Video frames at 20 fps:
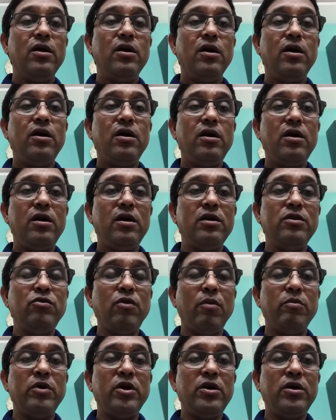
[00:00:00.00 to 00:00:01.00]

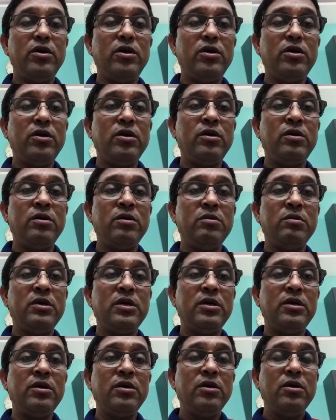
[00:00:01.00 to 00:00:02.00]
for